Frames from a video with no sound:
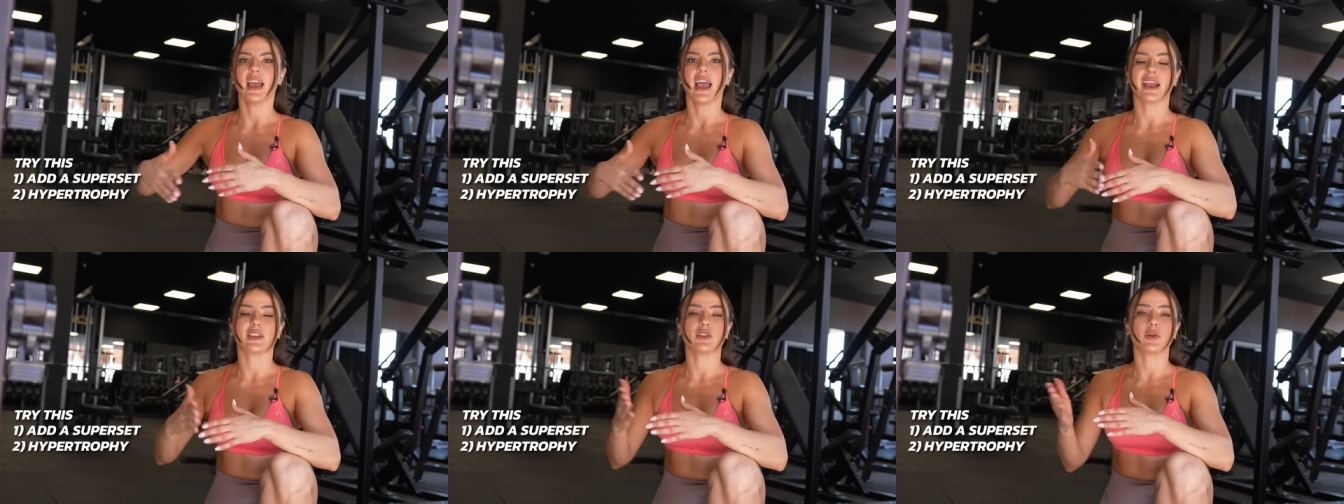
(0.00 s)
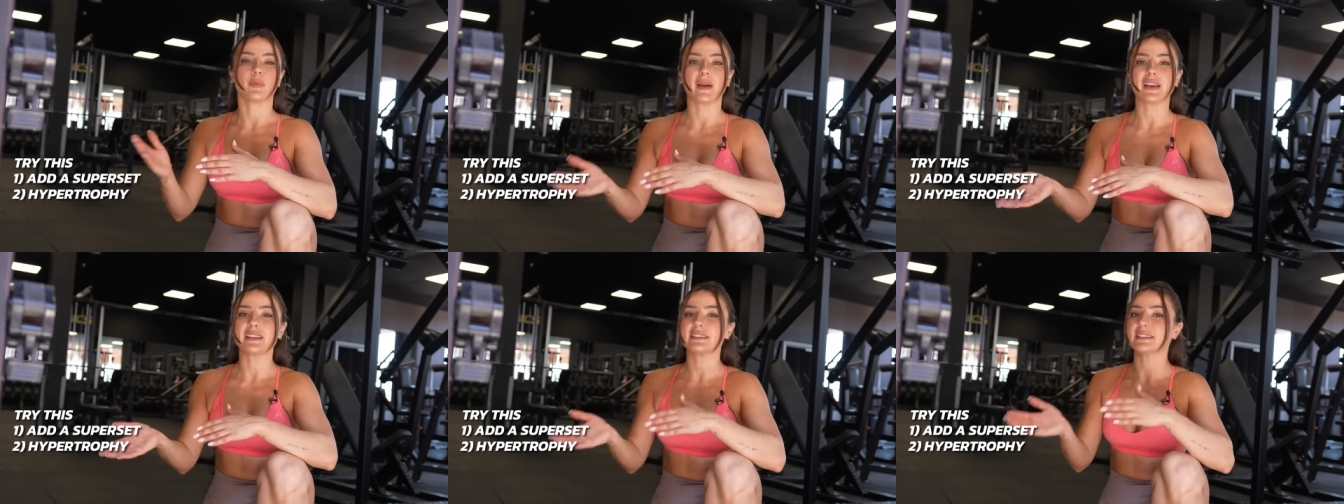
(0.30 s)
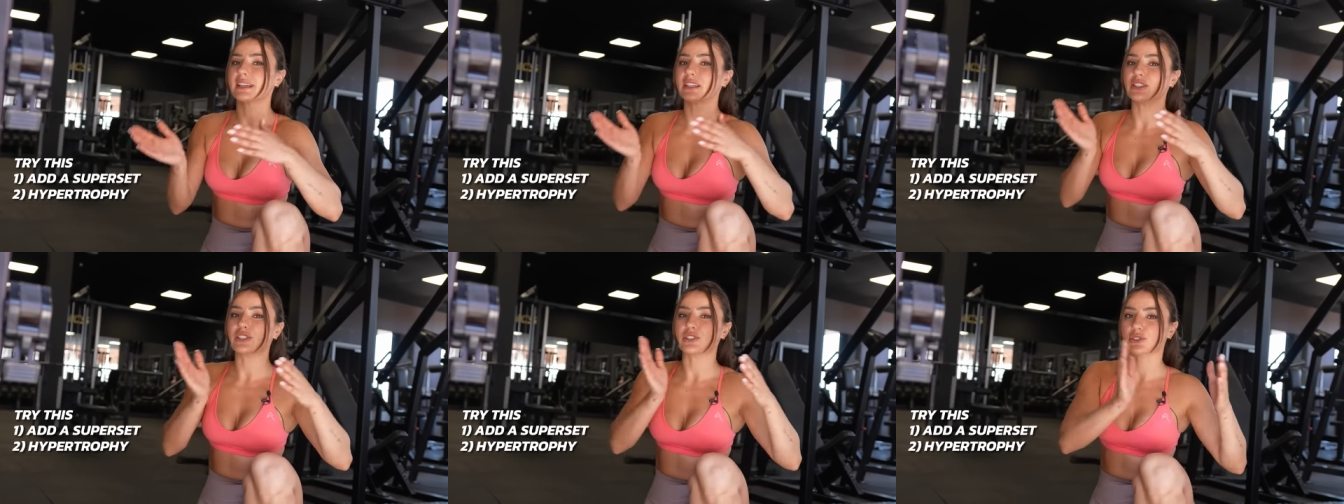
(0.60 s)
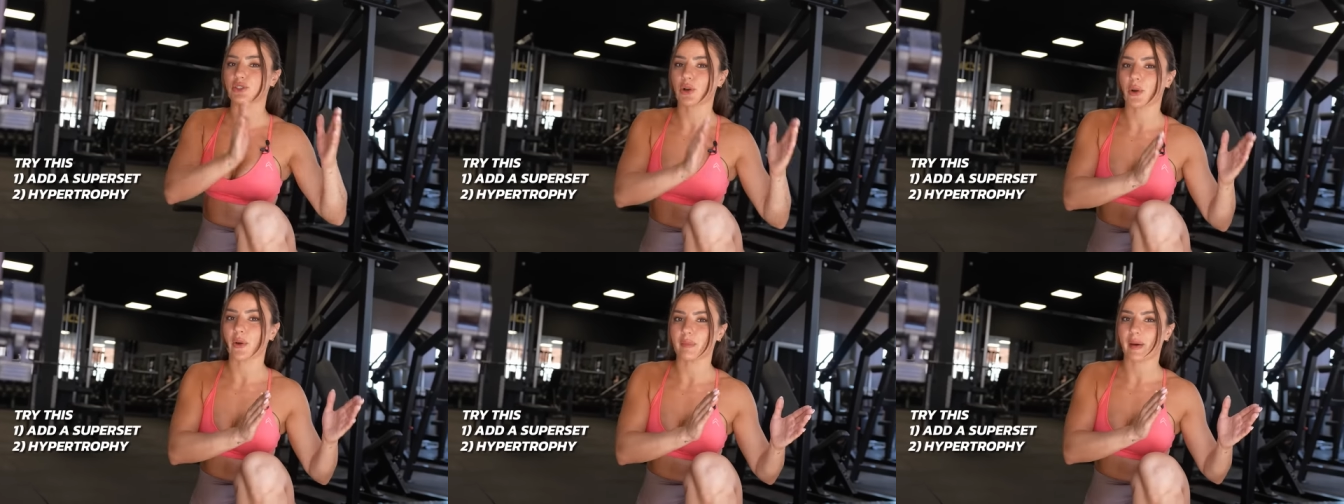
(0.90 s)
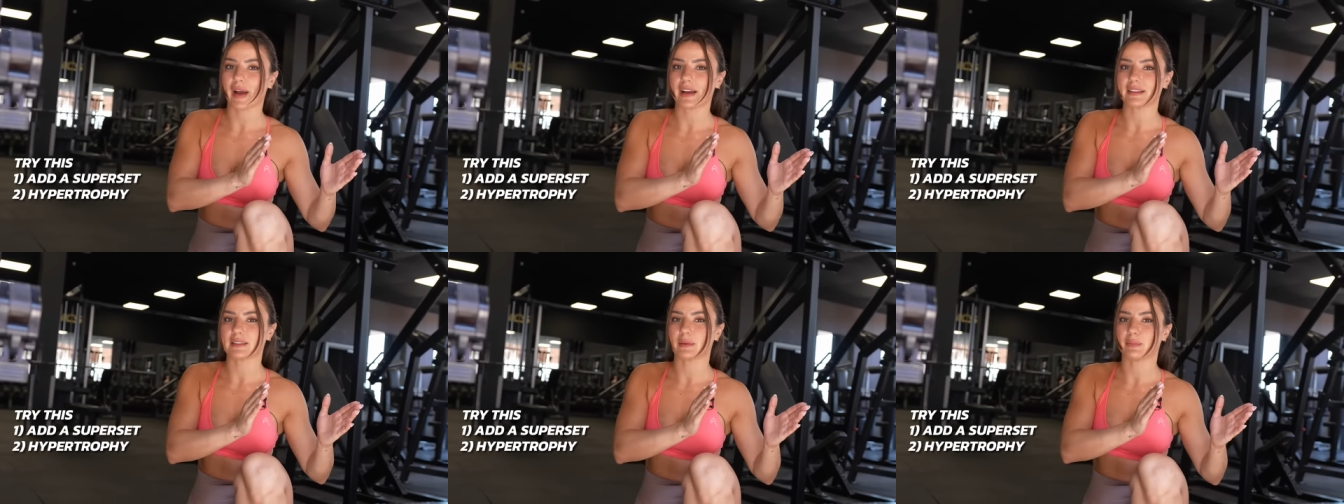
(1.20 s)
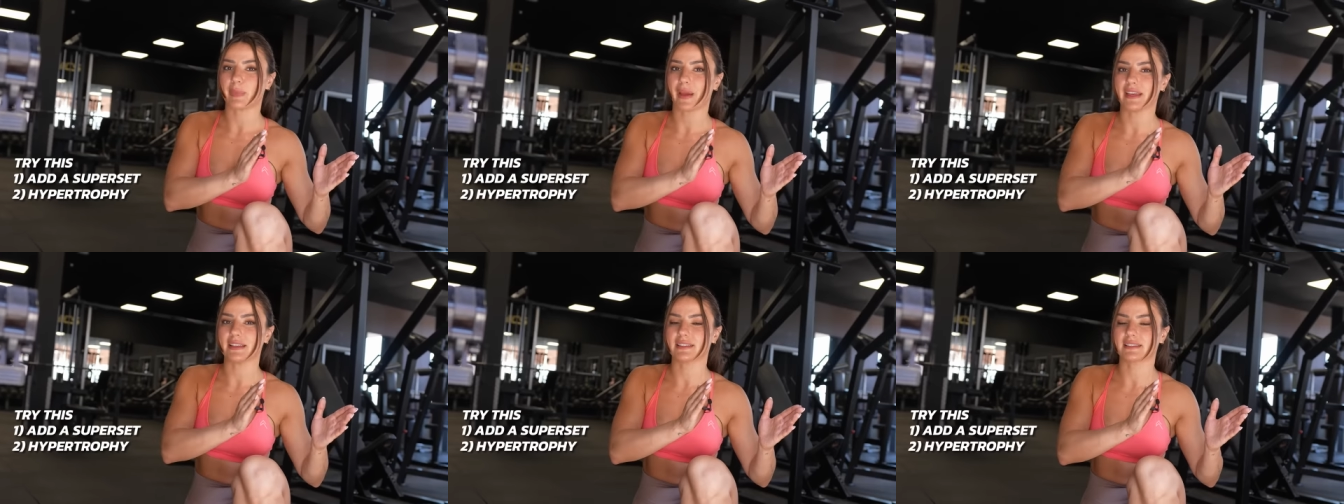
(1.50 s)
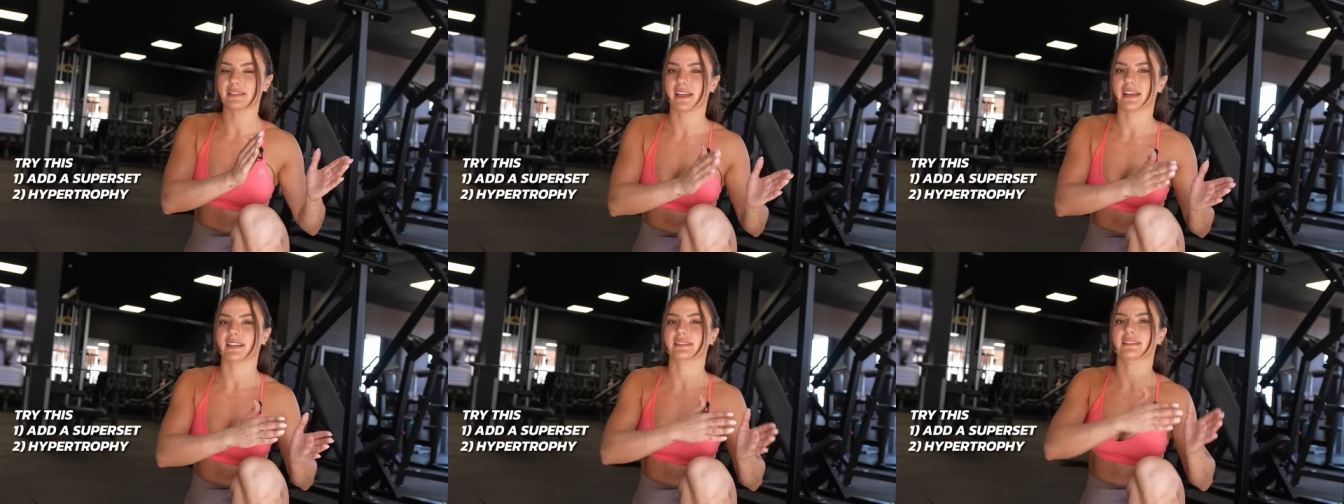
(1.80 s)
And you're basically just going back to
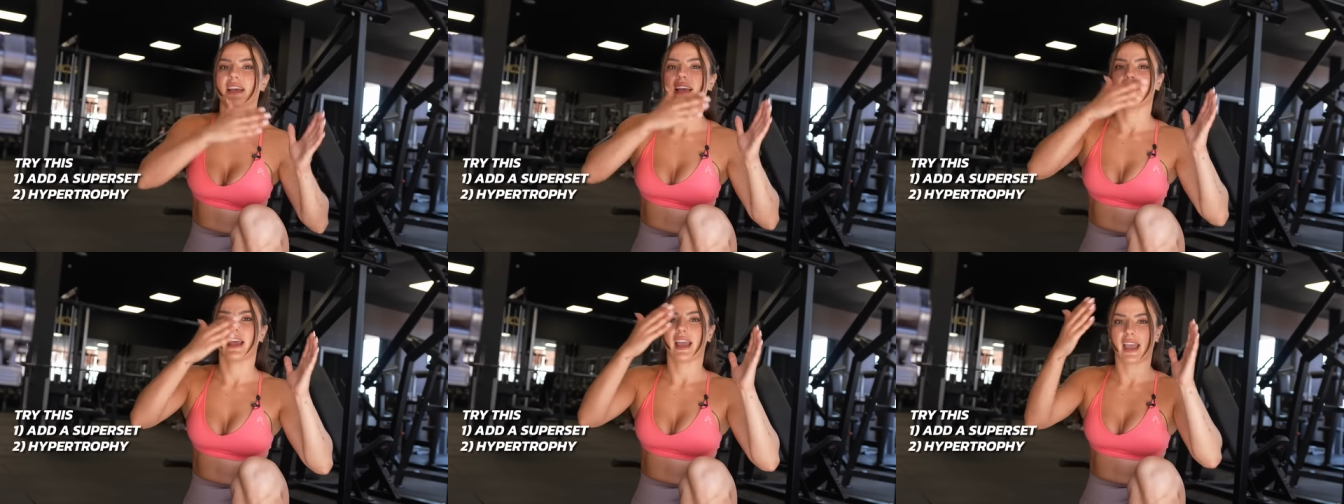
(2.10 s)
basics